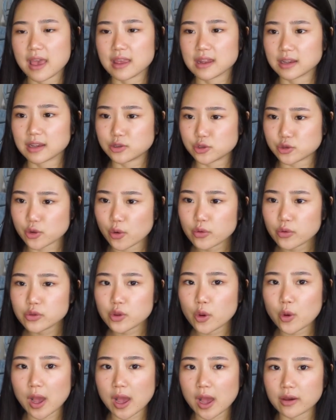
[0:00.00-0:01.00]
and I don't
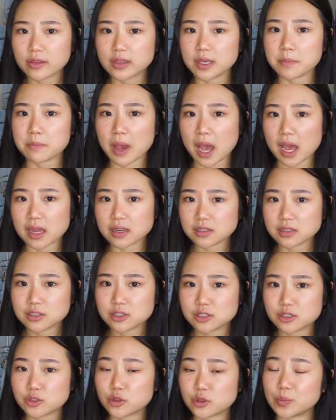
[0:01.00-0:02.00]
know how they managed